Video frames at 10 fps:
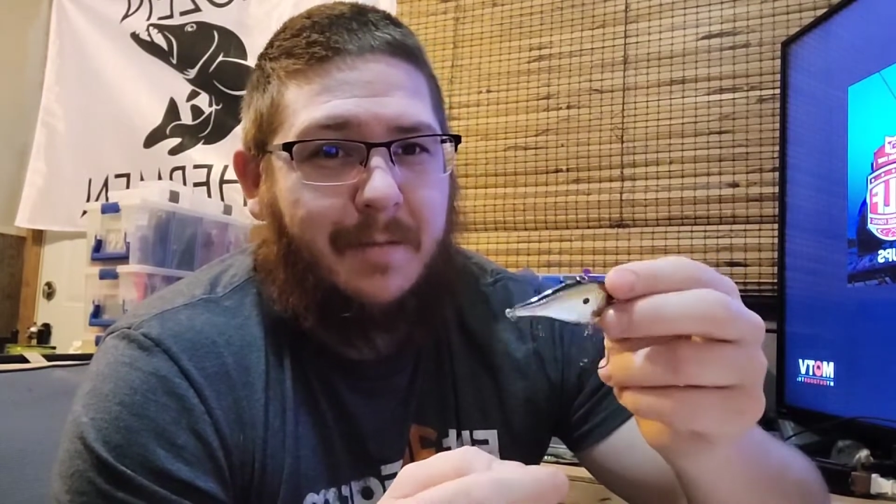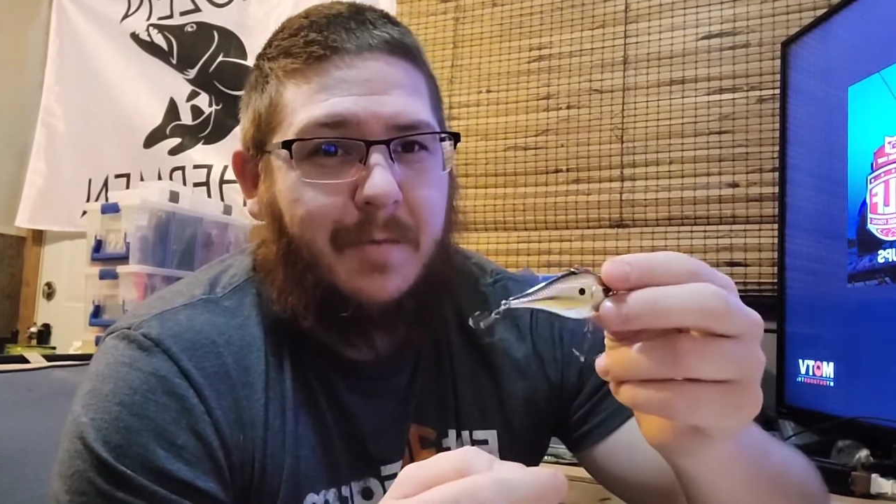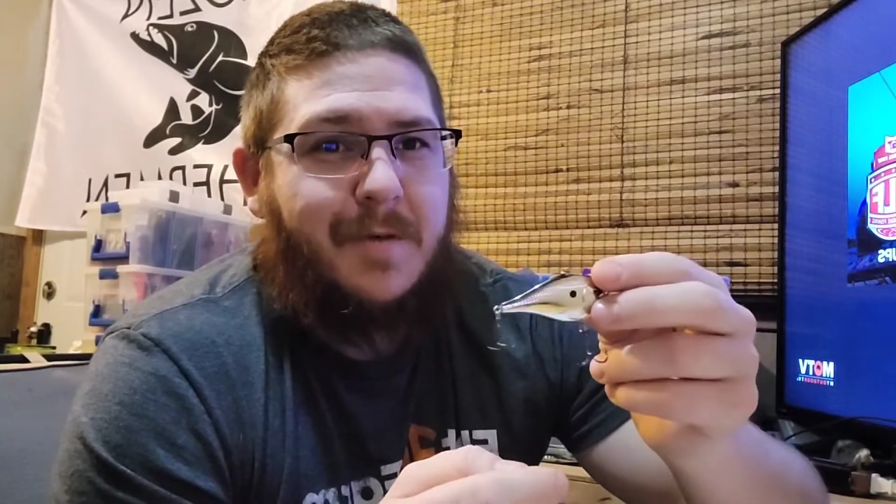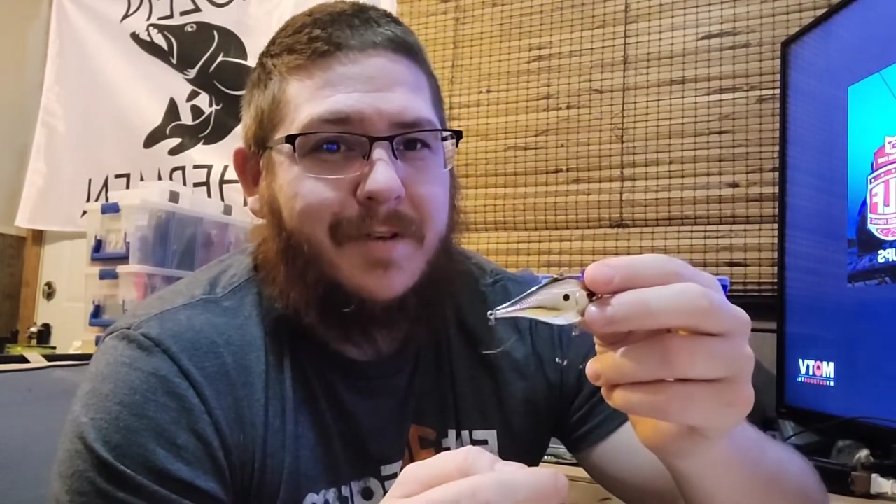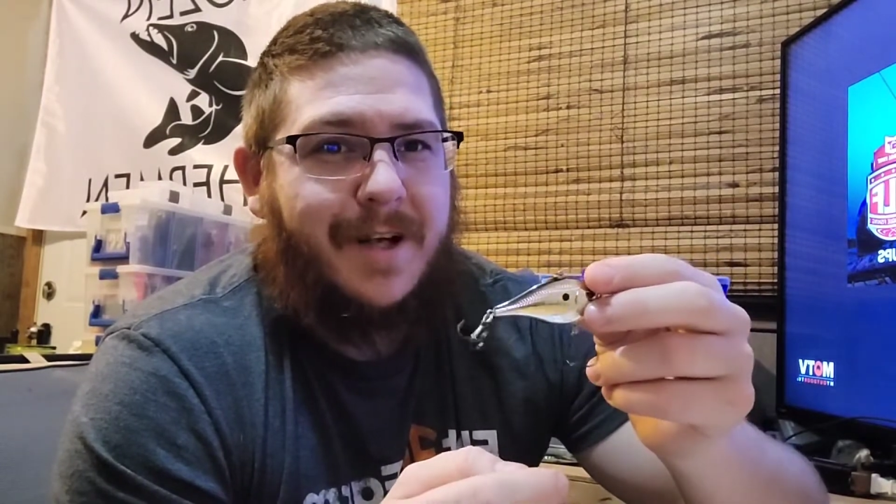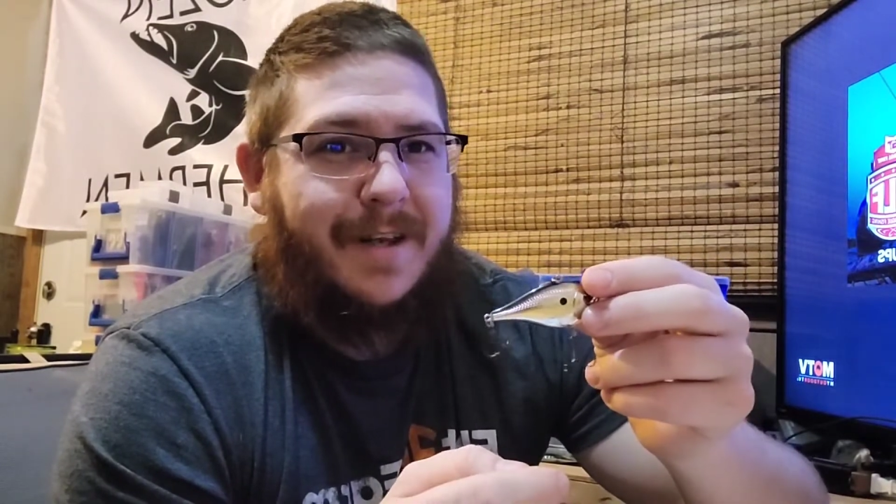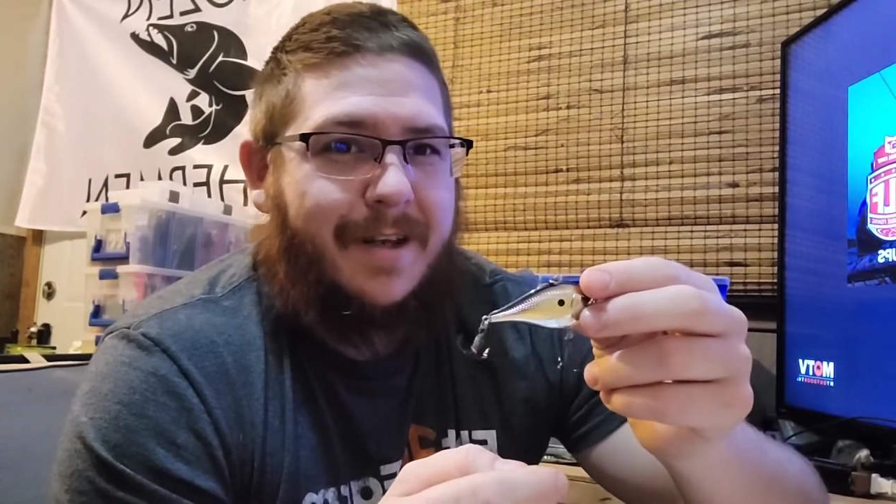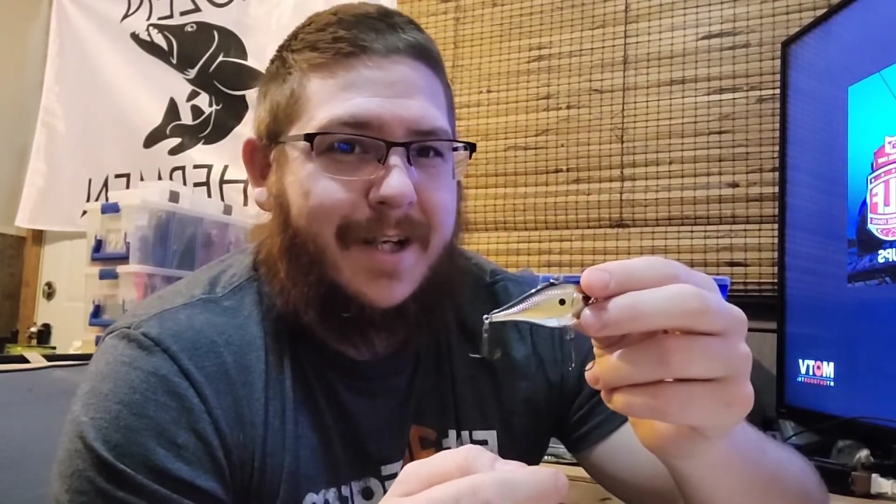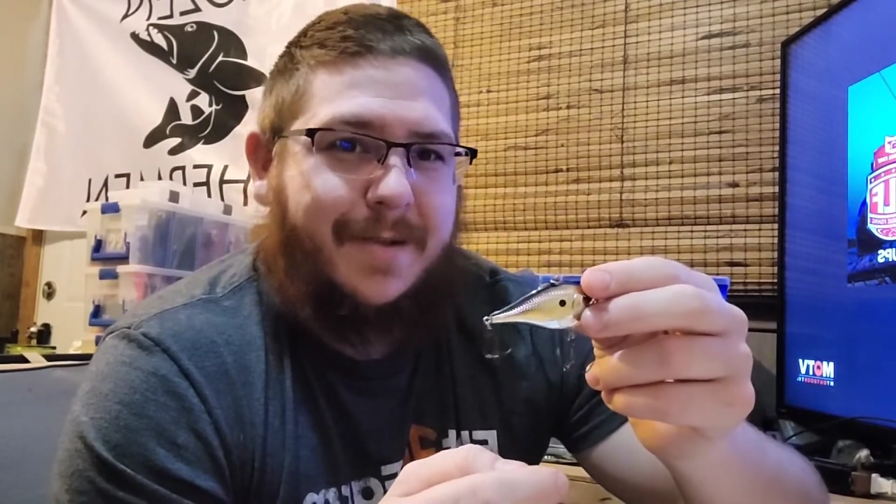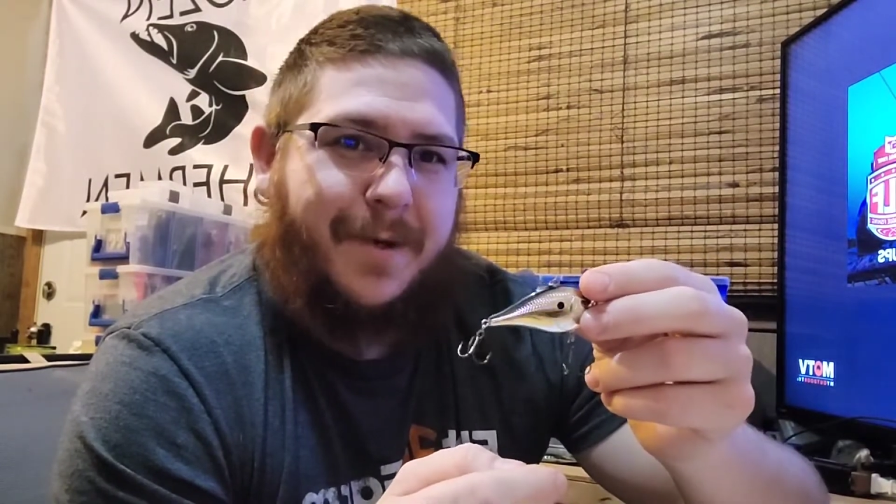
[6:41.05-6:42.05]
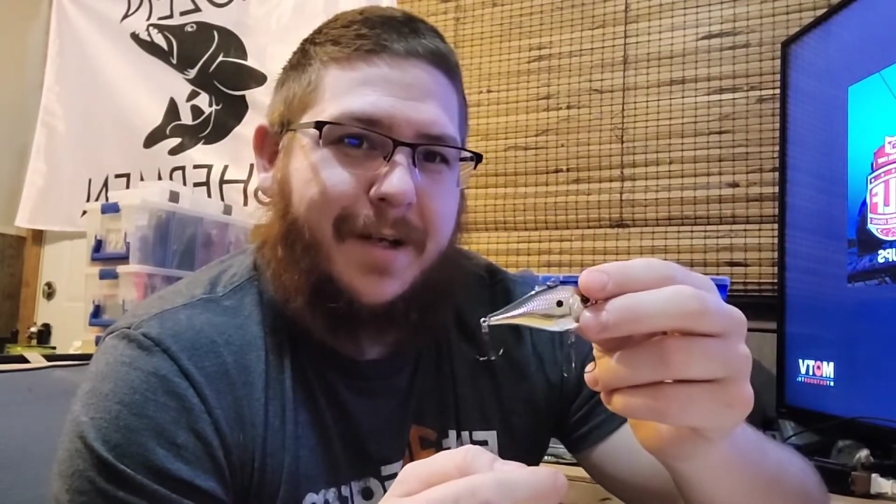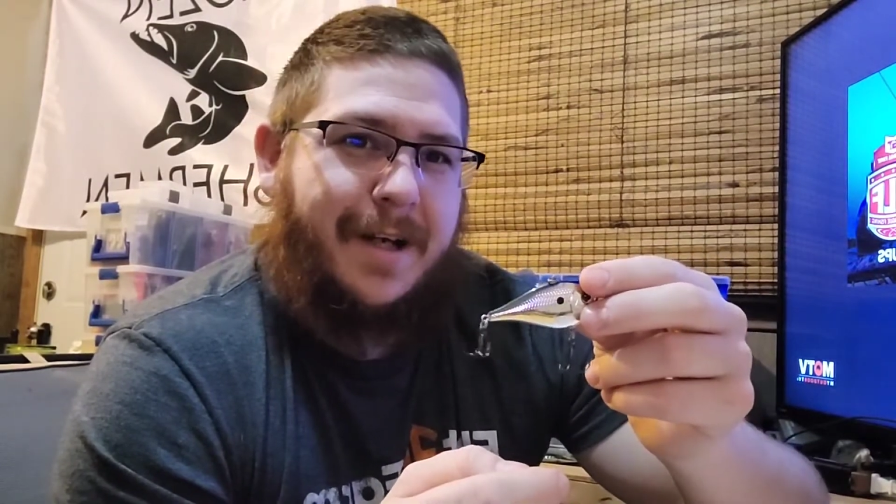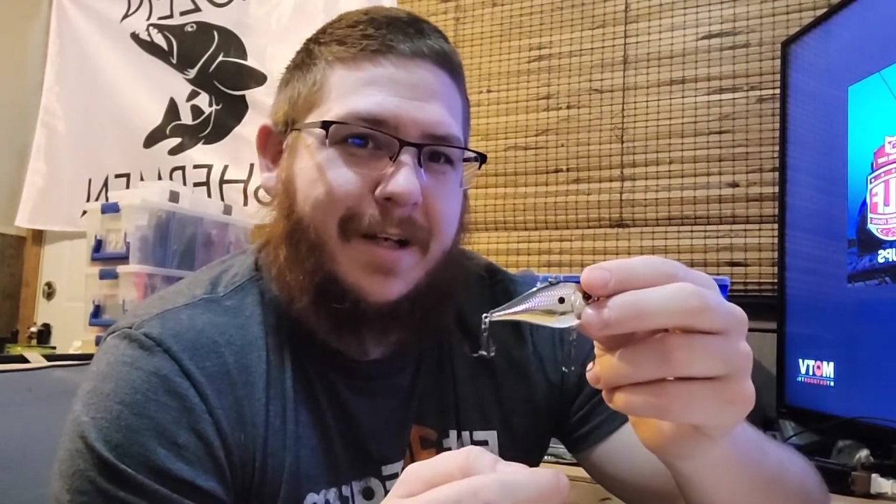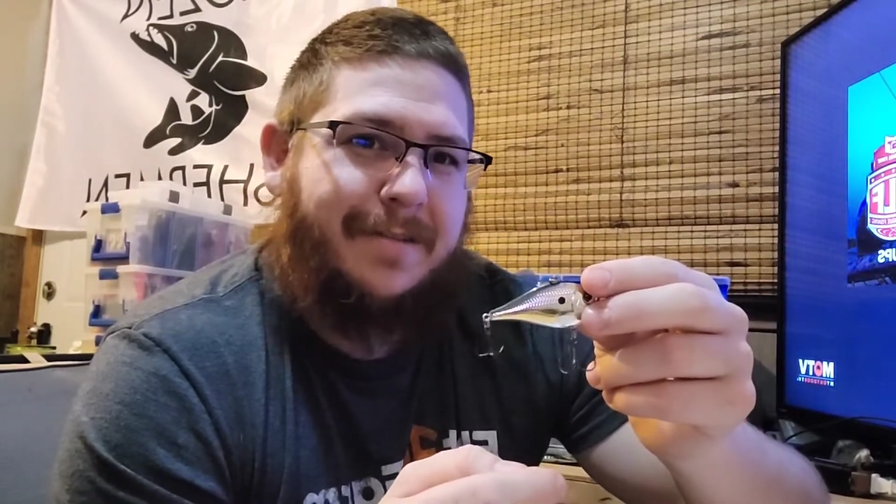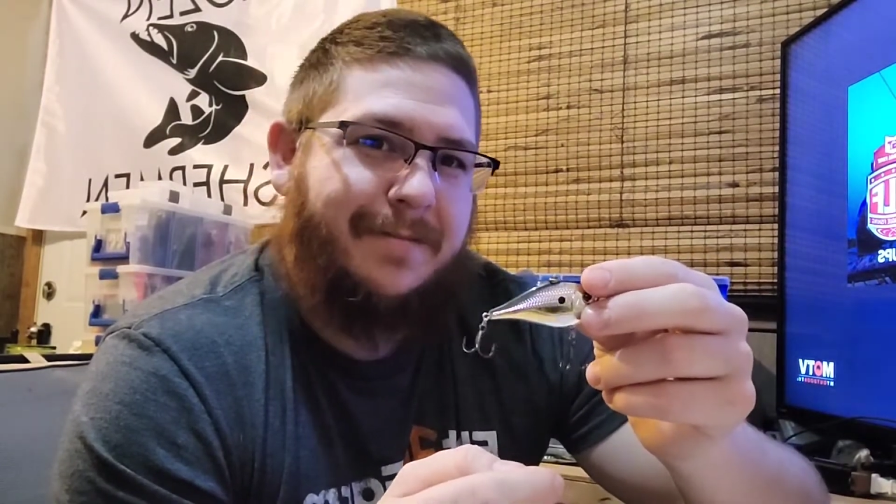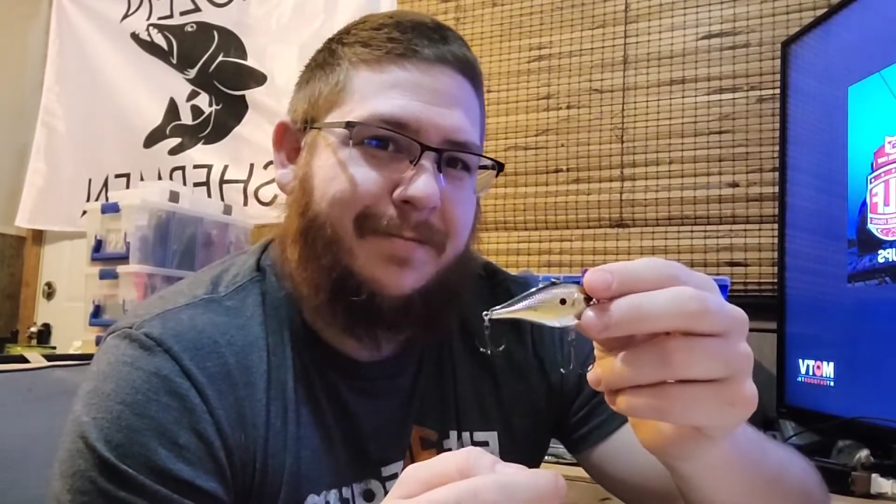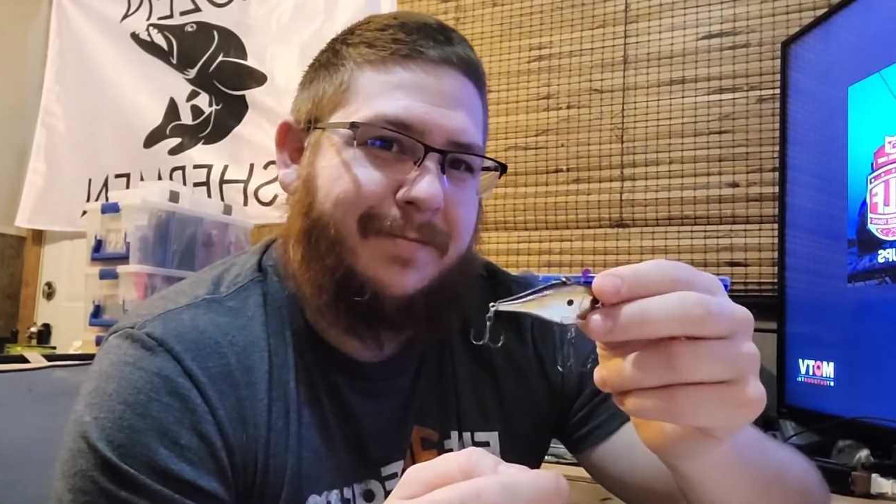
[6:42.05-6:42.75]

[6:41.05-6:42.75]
We'll move on to the next bait now.